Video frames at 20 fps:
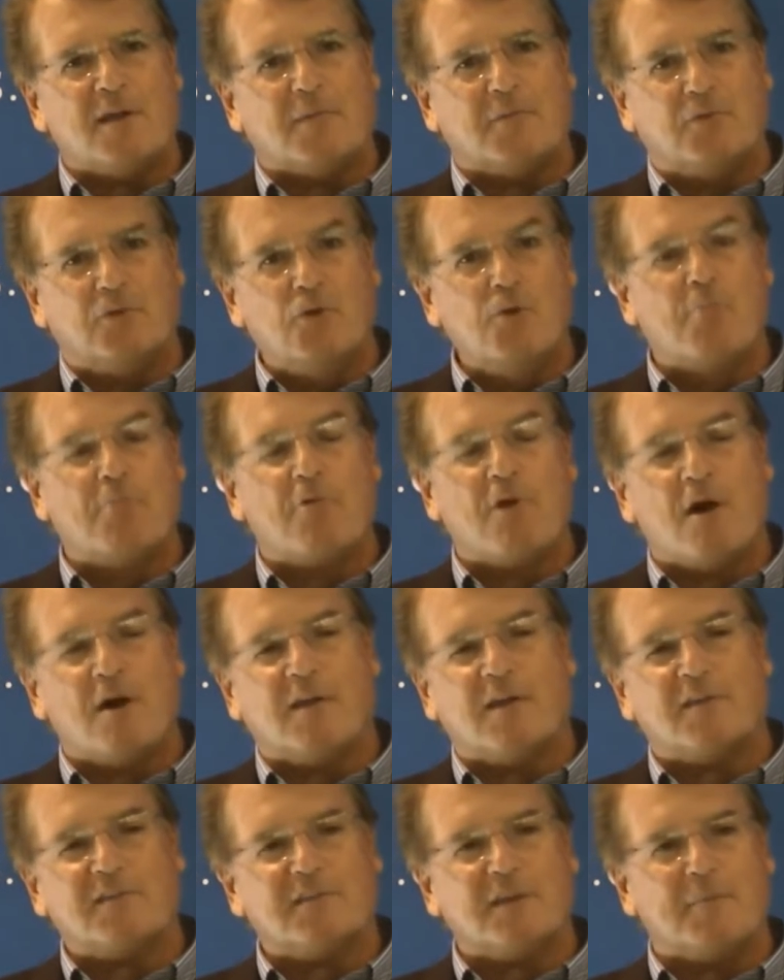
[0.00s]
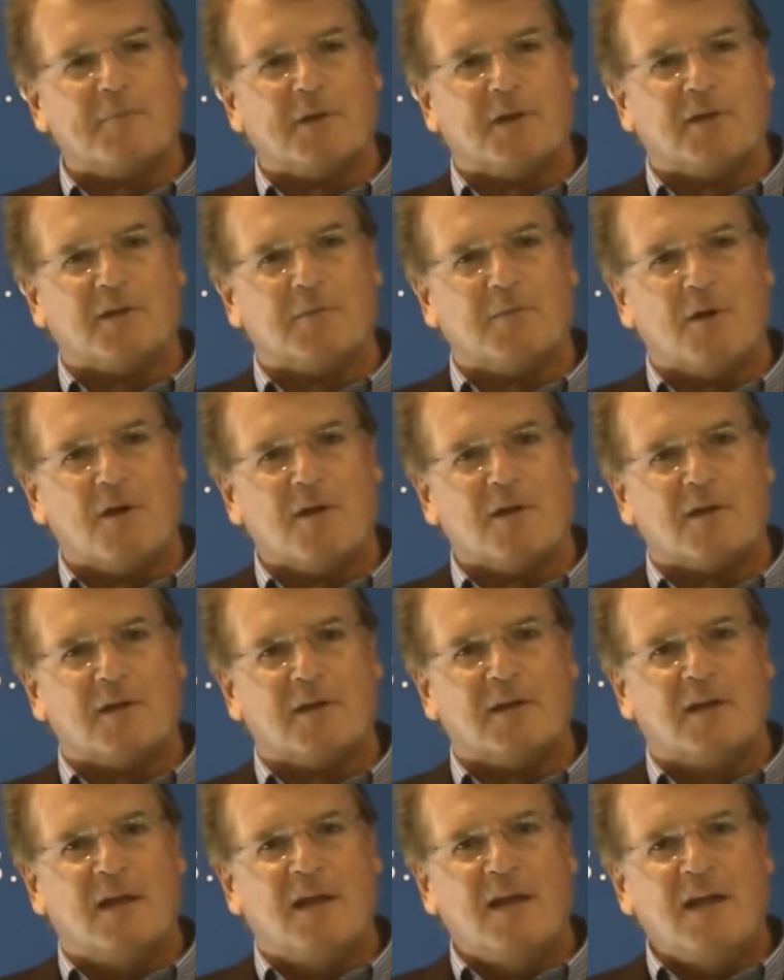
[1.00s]
New products coming on the
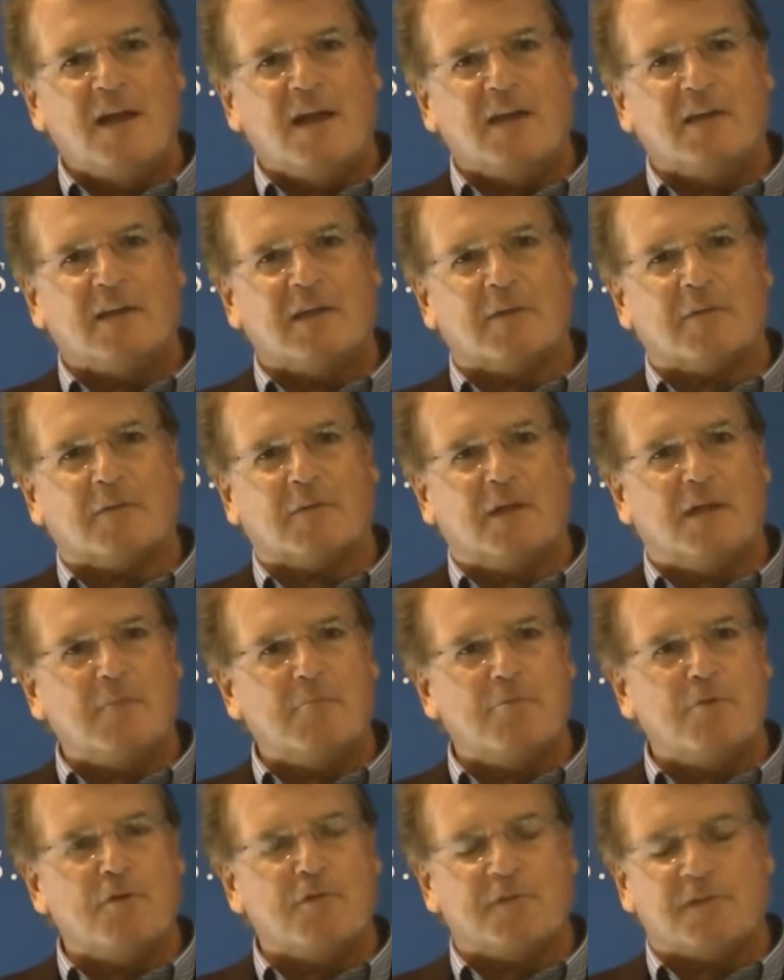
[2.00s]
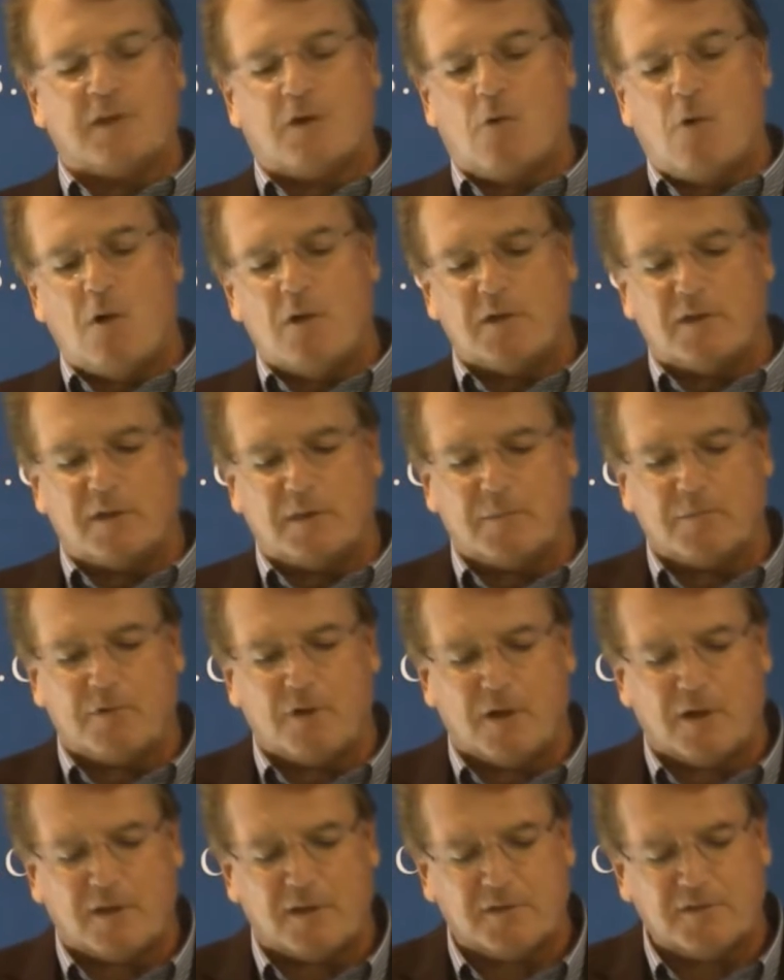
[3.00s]
market, and they're improving the quality of the
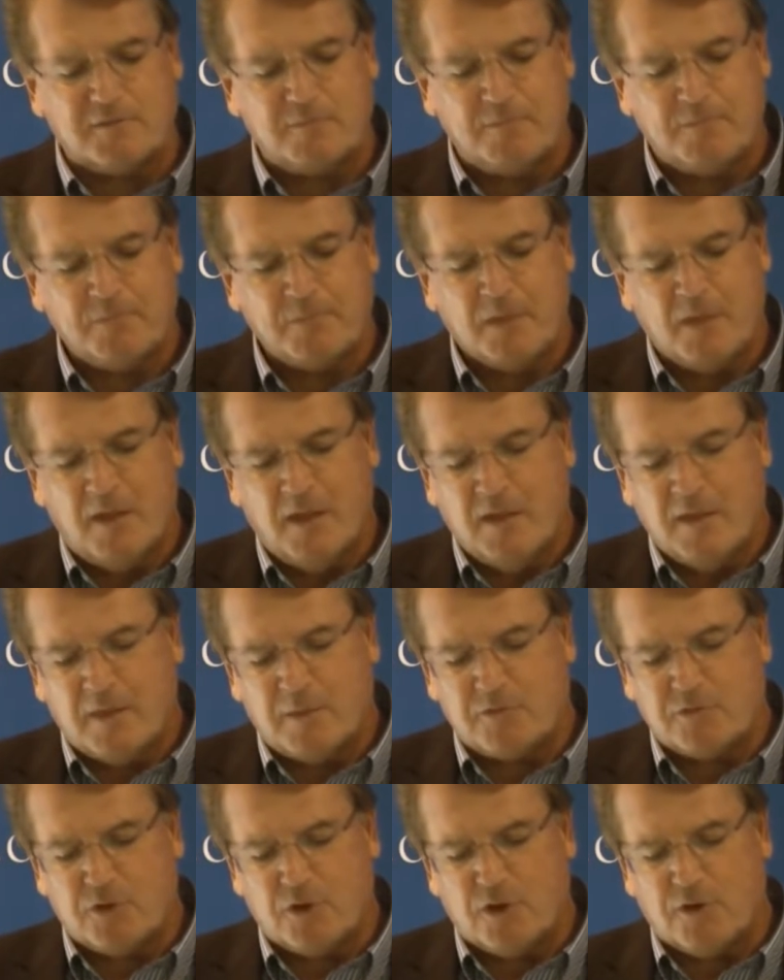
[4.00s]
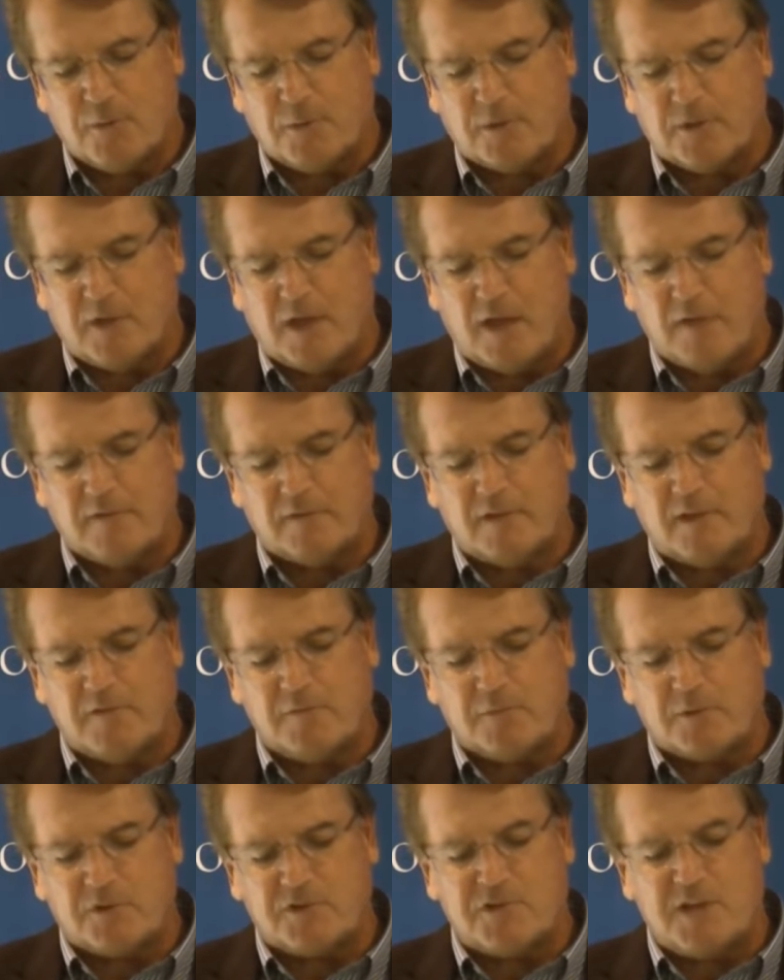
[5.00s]
products. That was Herbert
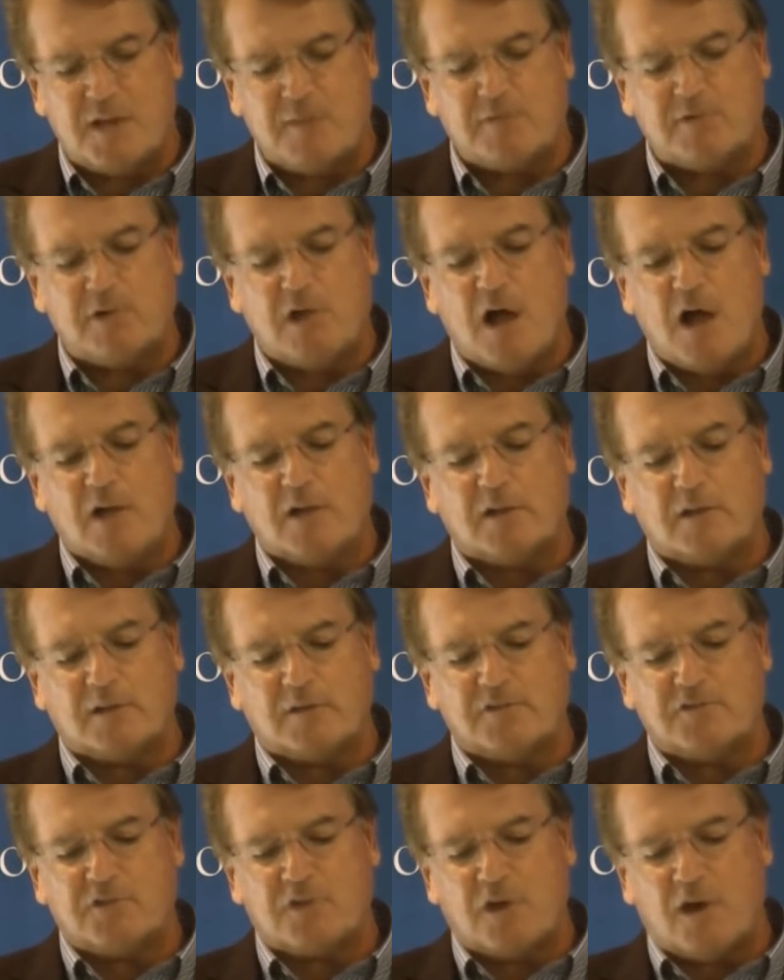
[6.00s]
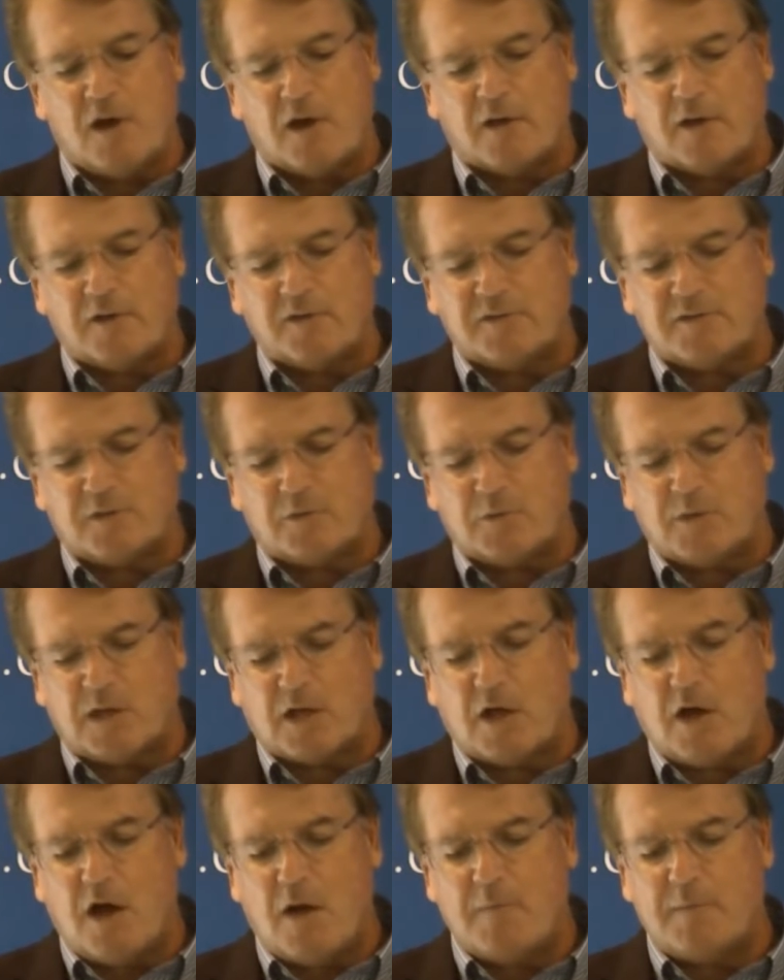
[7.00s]
Davenport. James Laughlin of Chicago said, when a
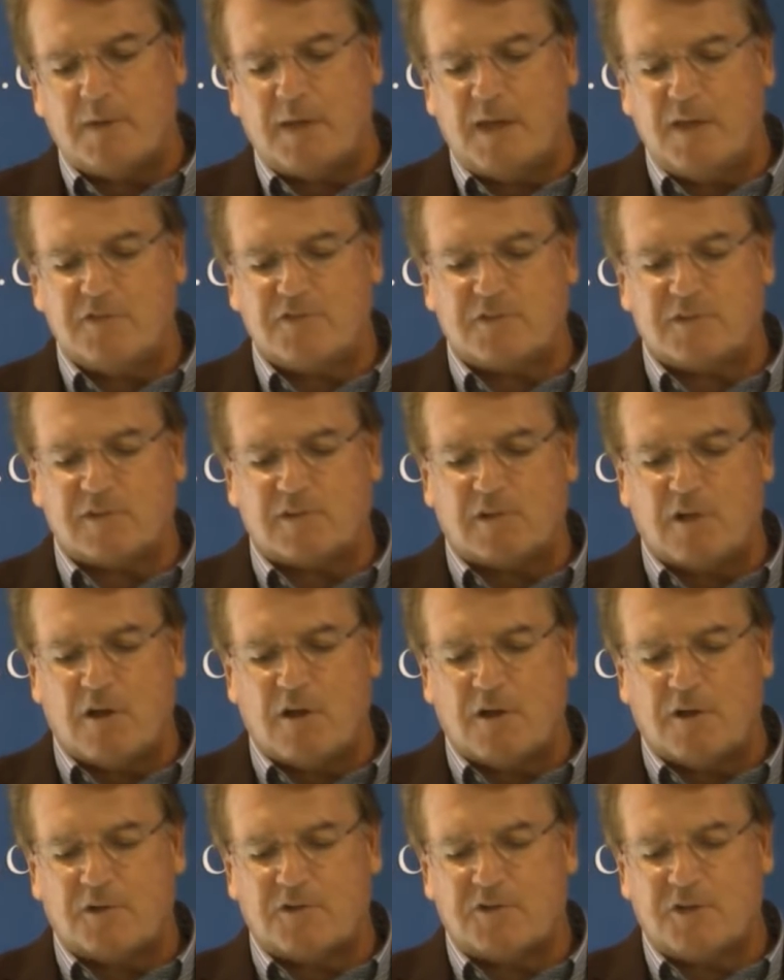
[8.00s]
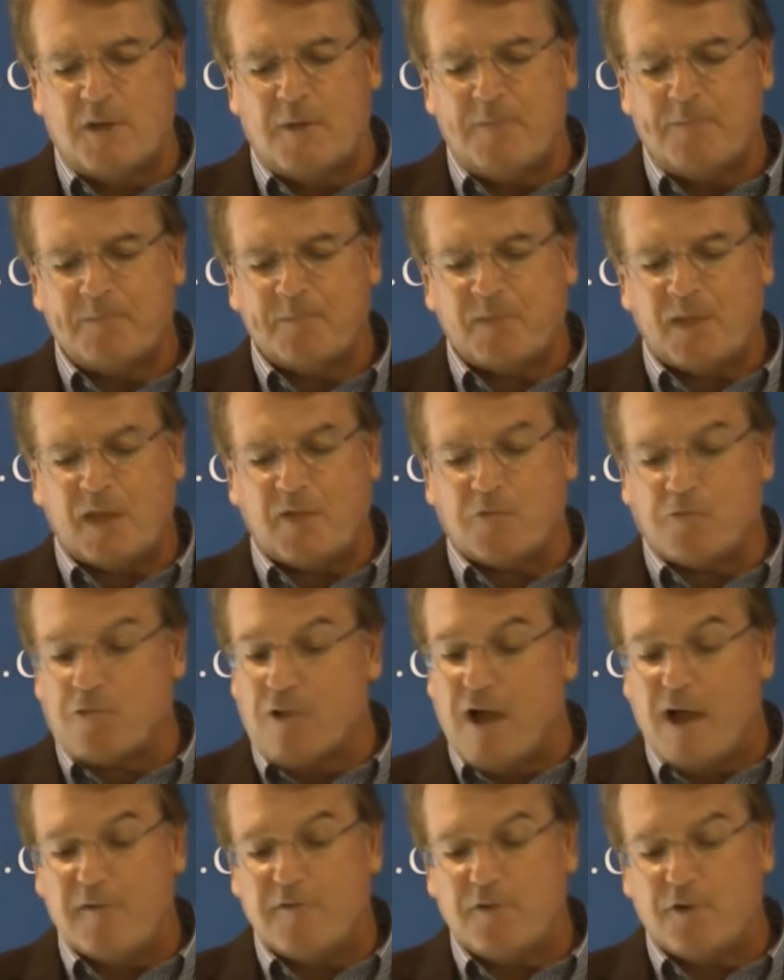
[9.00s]
combination is large, a
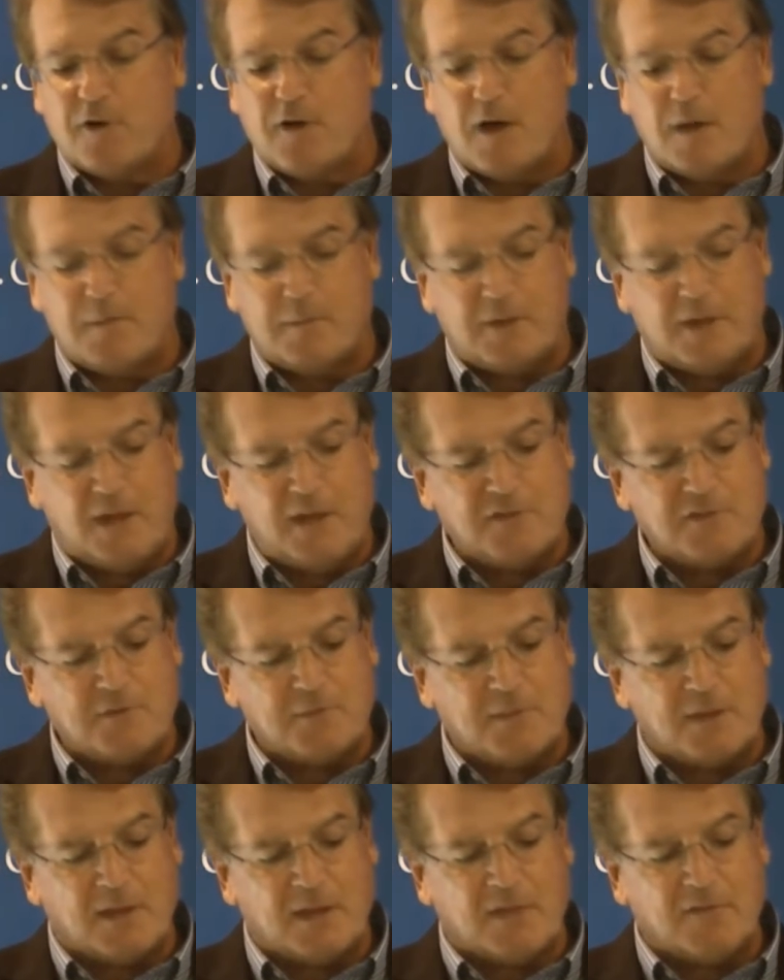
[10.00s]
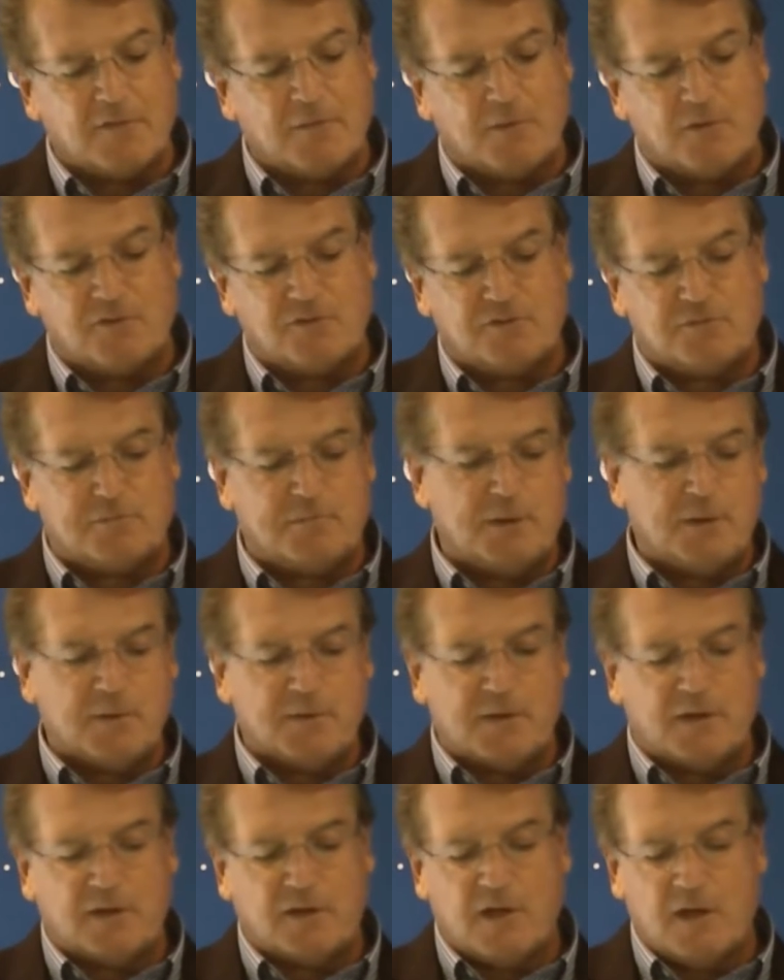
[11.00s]
rival combination may give the most
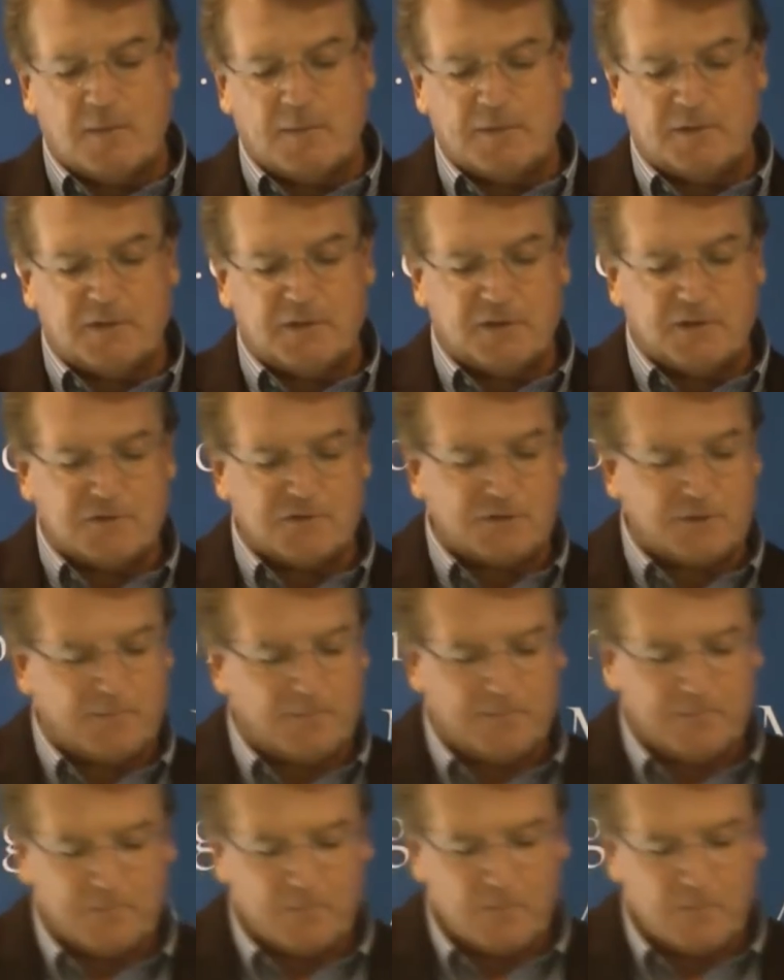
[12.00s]
spirited competition.